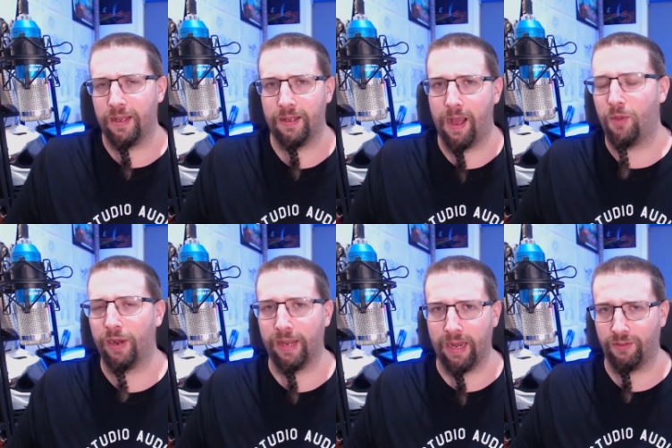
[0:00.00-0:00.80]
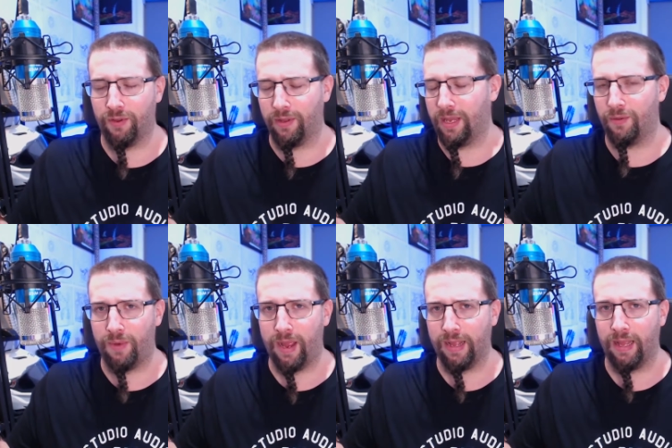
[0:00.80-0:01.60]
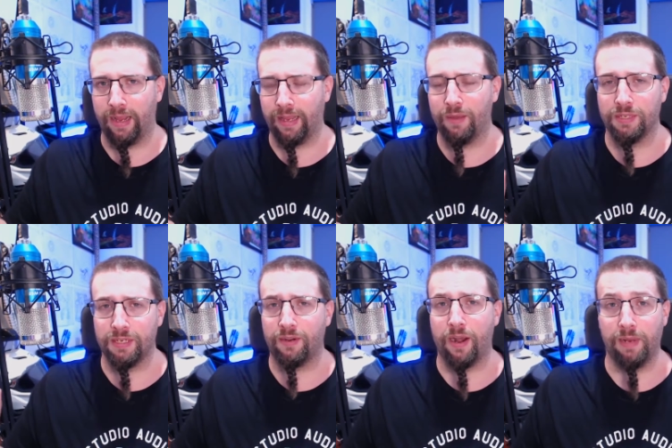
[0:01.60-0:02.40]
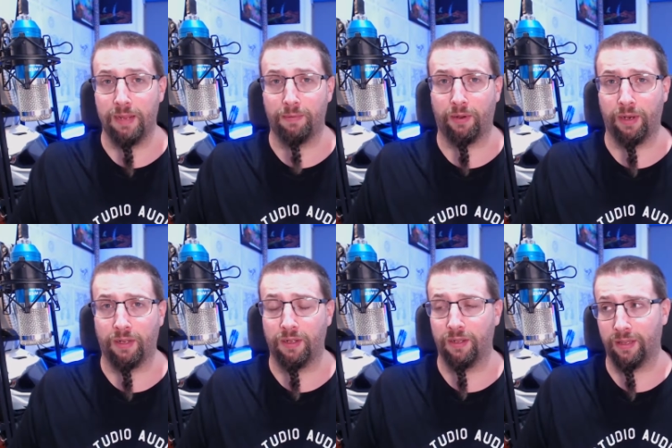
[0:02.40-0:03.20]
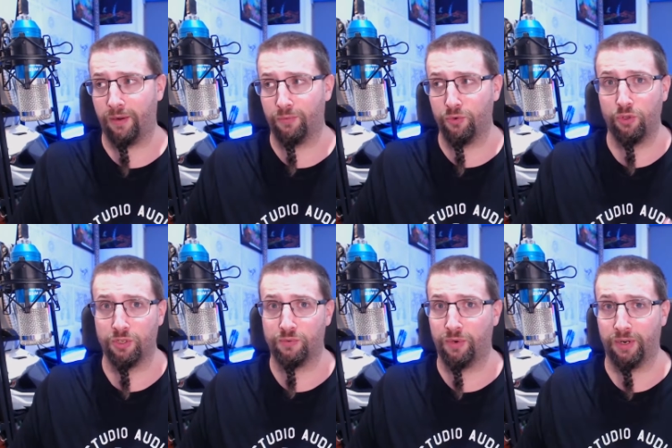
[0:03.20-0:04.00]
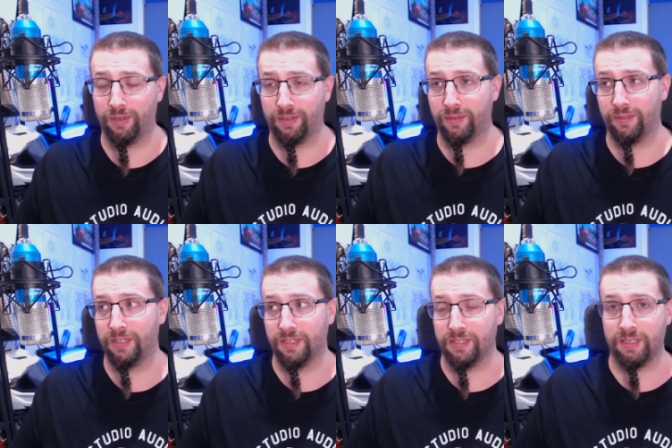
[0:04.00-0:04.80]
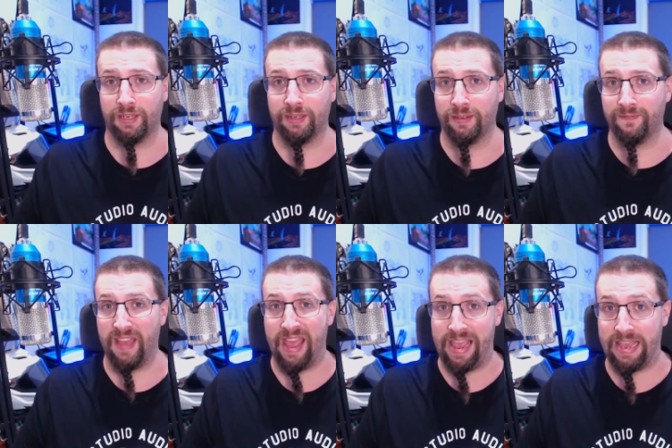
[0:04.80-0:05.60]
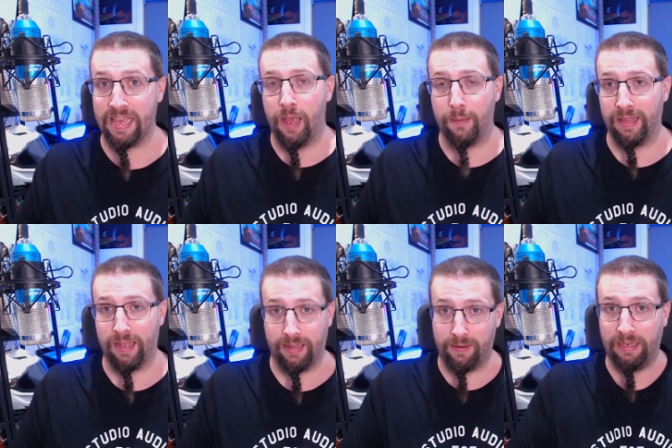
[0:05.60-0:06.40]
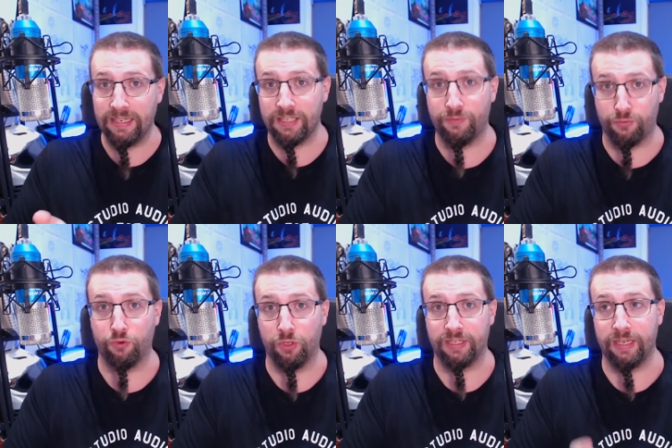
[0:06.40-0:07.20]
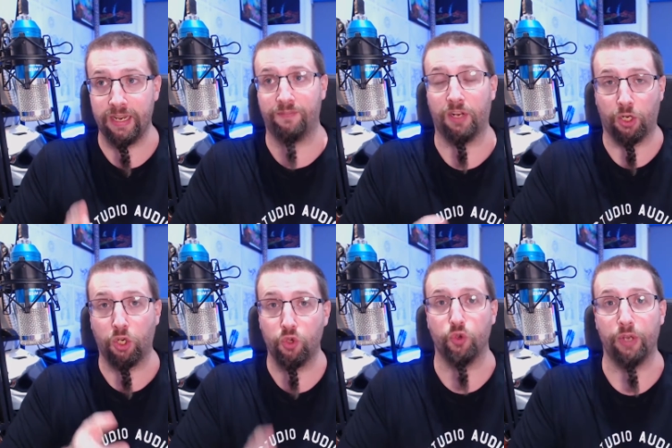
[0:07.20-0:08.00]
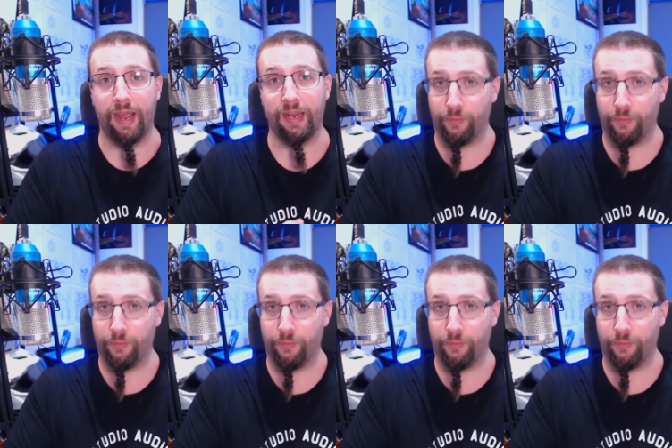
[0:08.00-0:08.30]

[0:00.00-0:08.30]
I'm not gonna get into it. Either way, like, it was incredibly hypocritical. Their rules were just vague. I mean, their, their list of rules didn't even include any